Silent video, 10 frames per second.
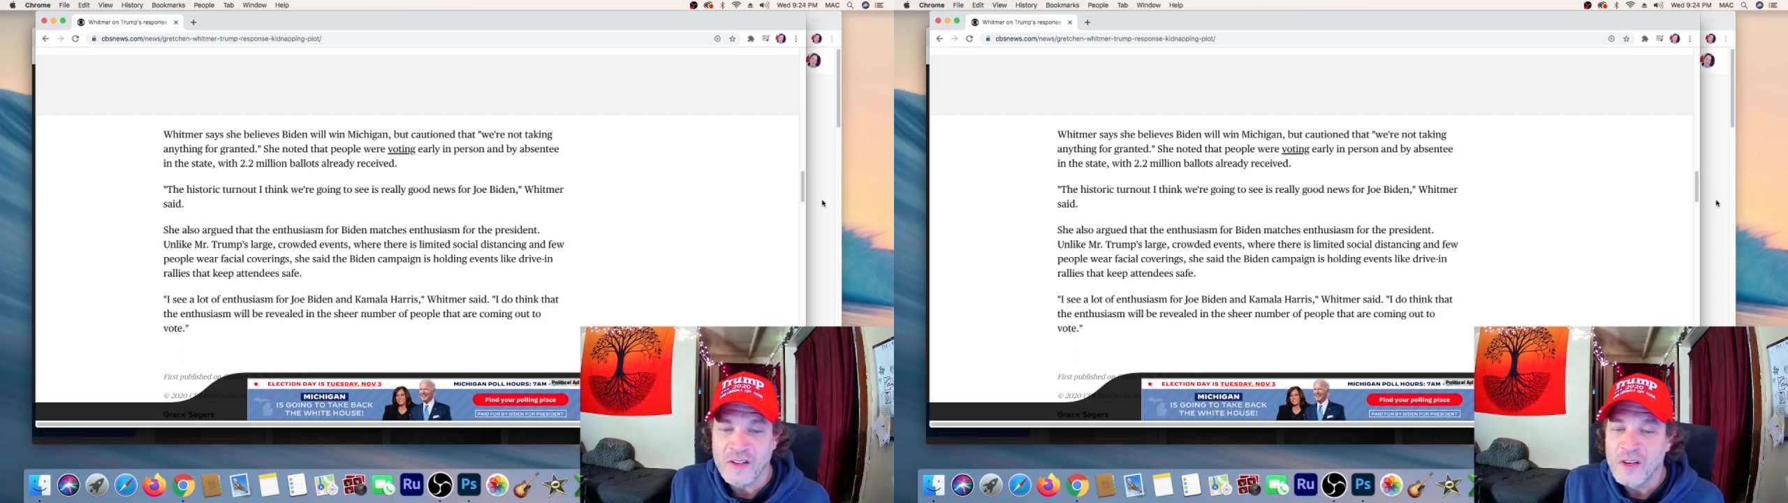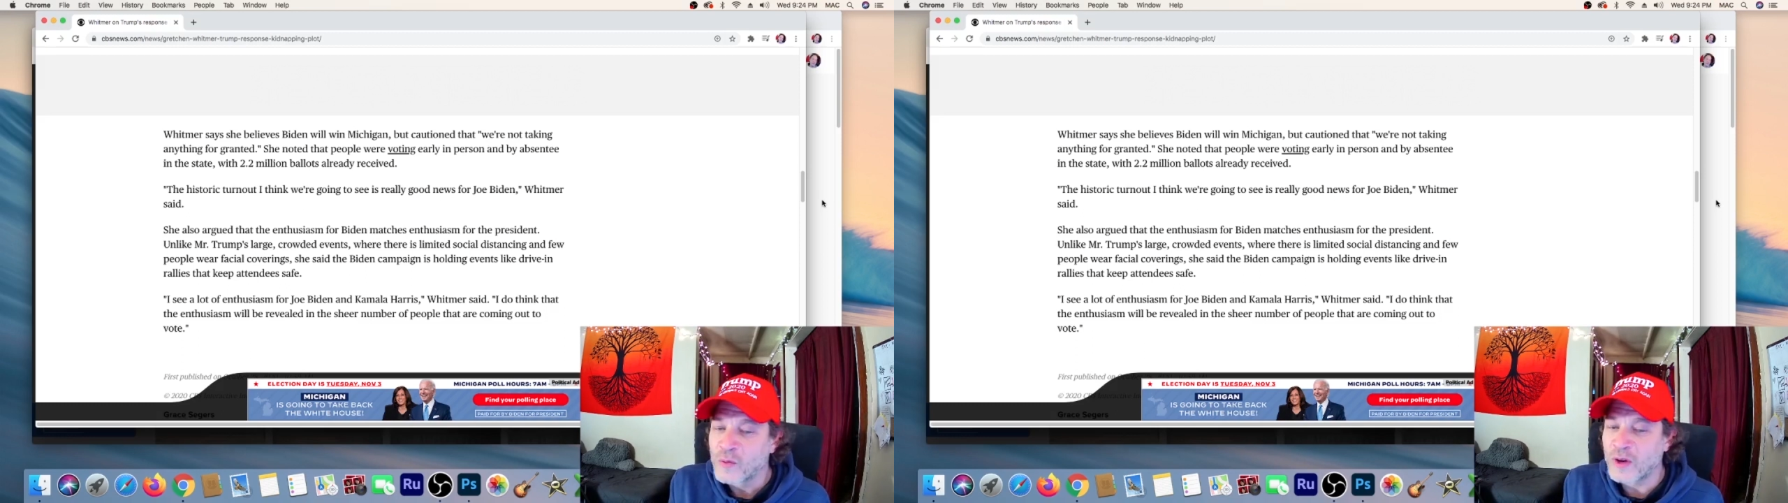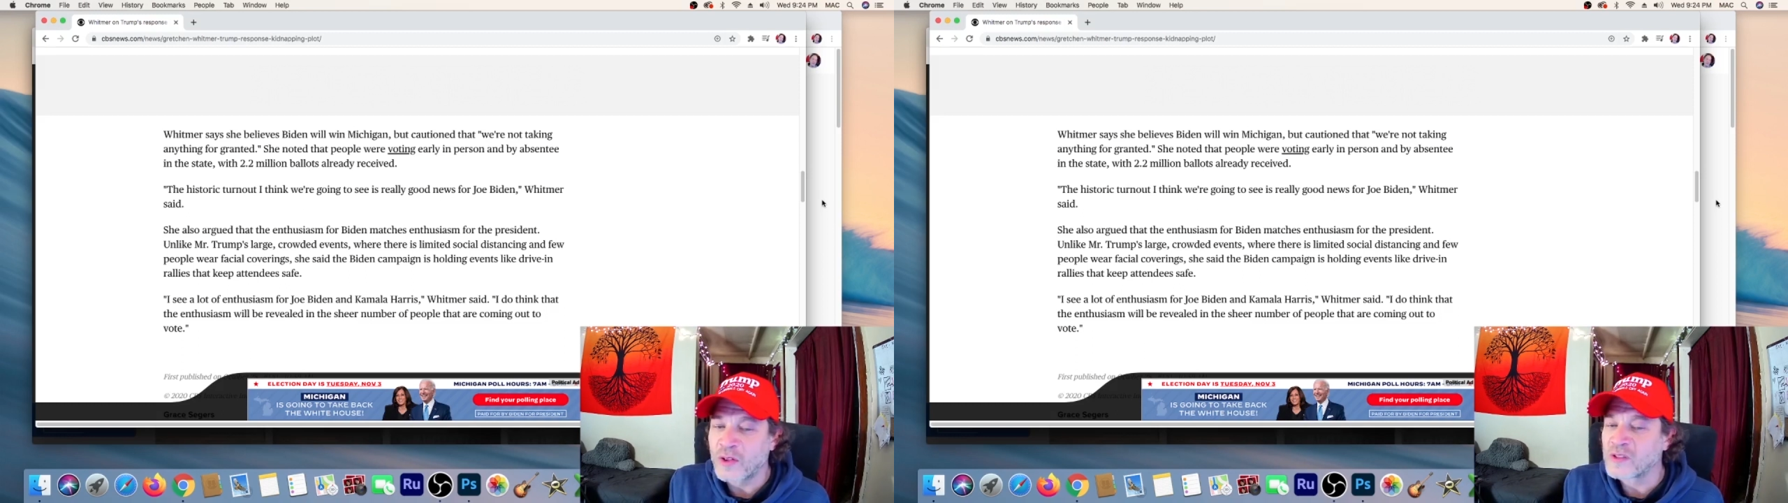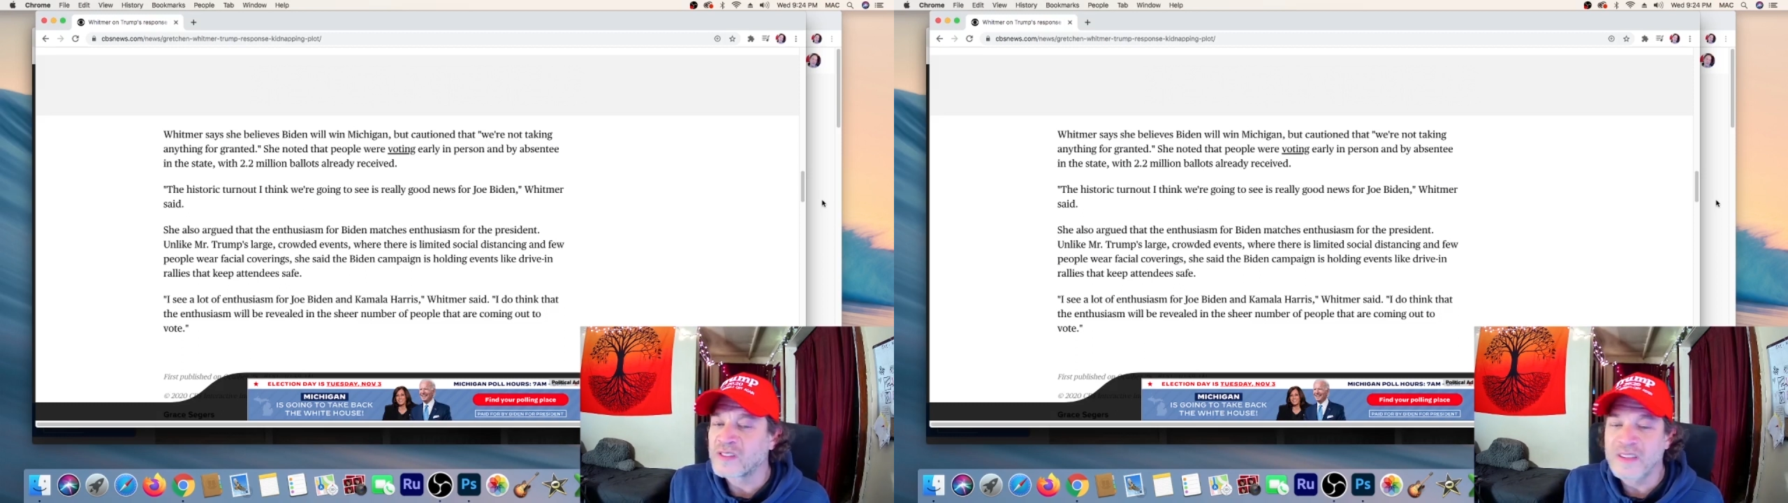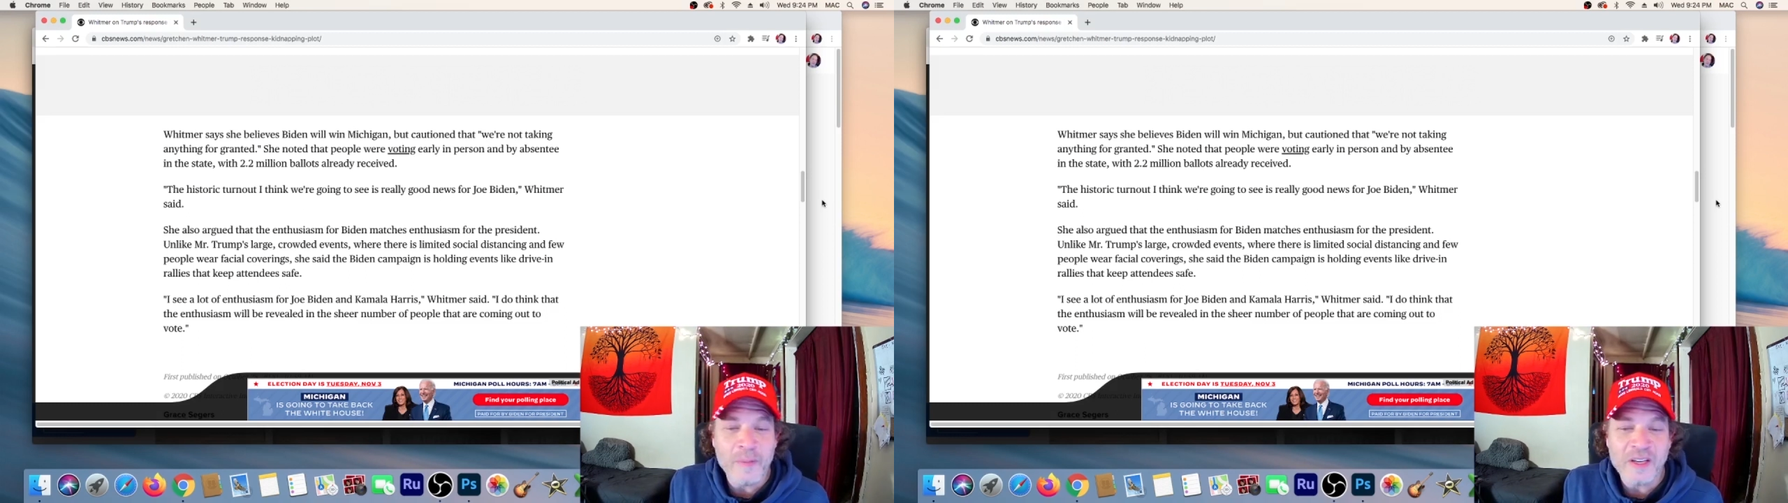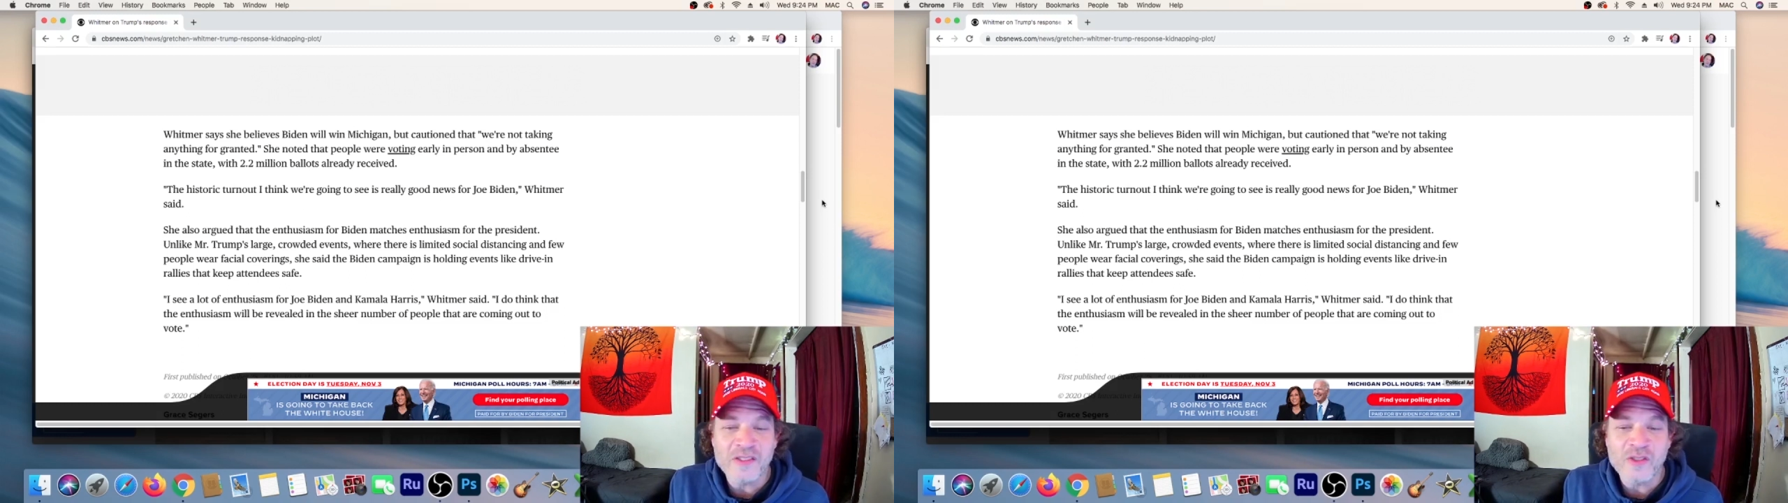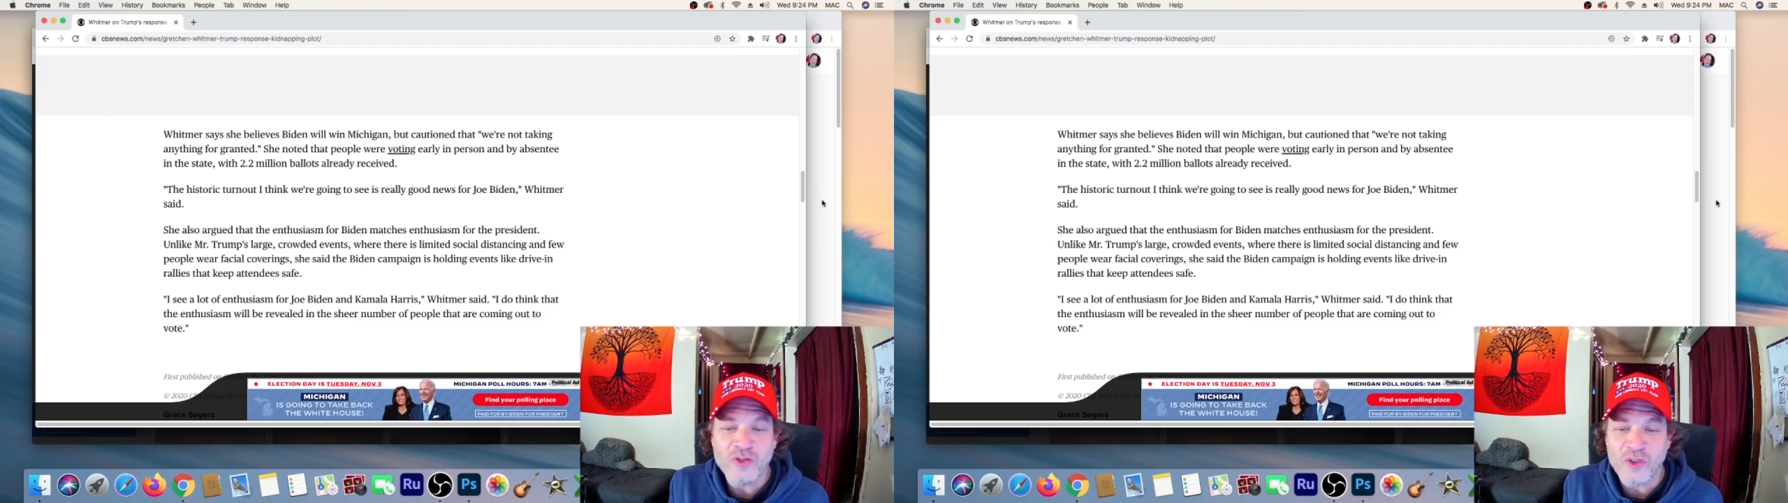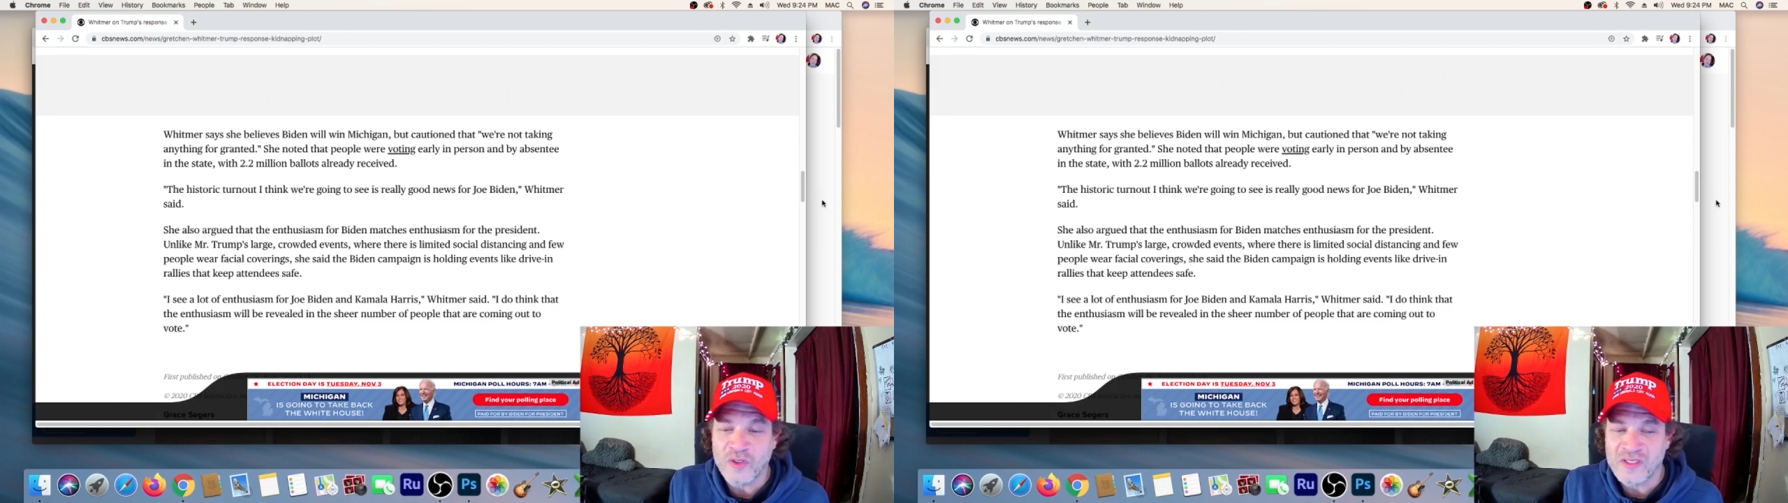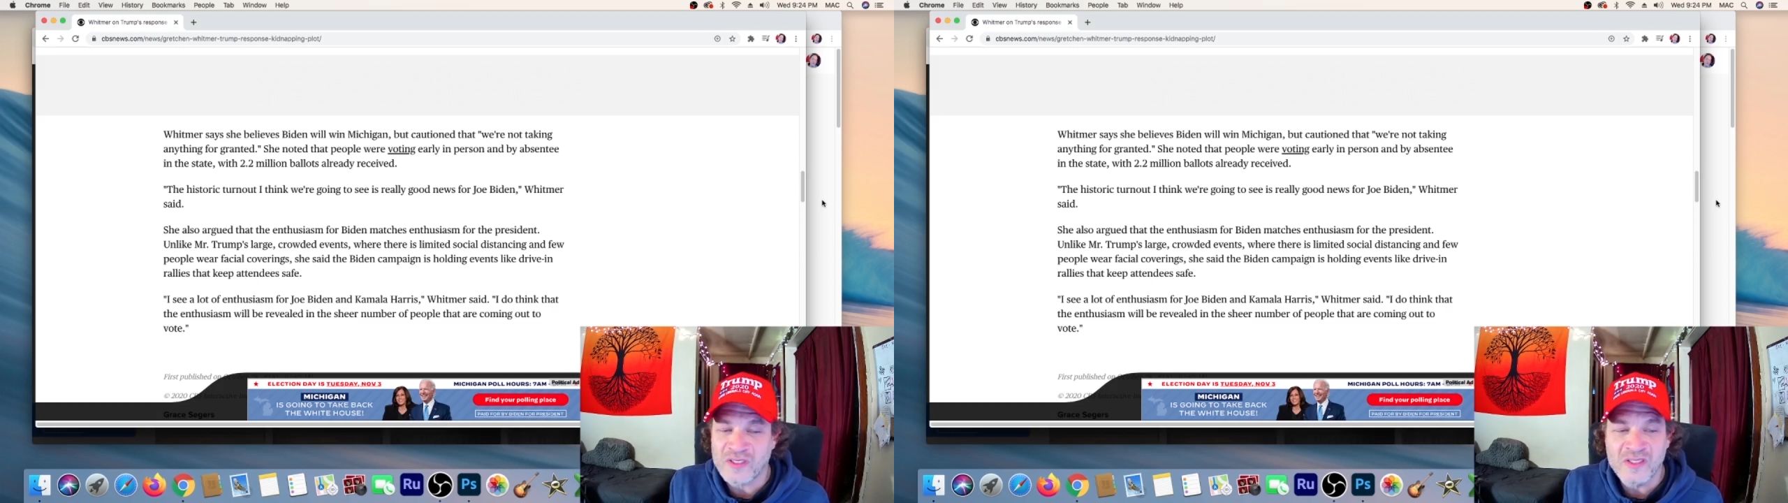was limited social distancing